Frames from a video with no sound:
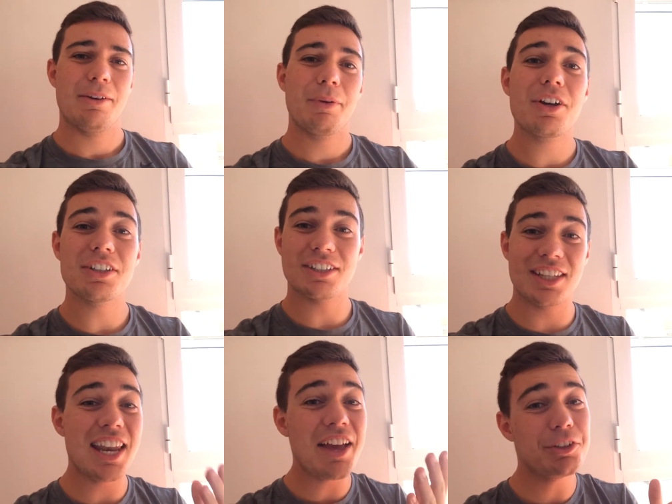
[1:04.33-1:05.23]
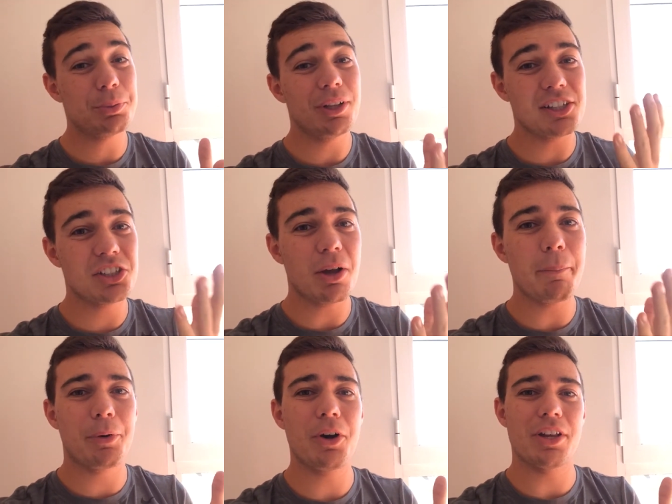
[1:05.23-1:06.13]
because it's inevitable at
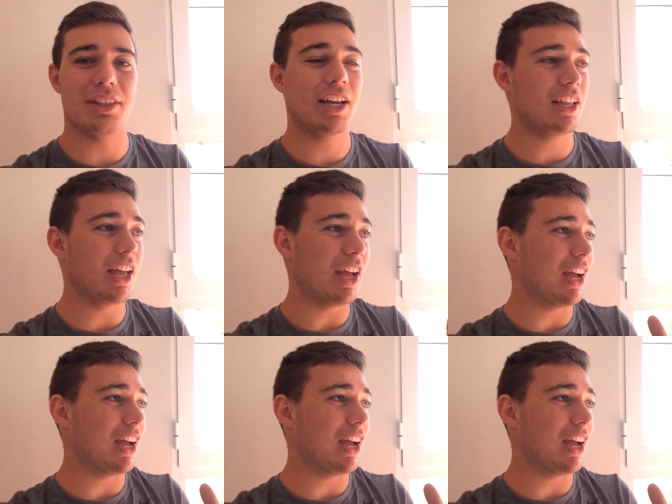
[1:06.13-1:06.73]
some point that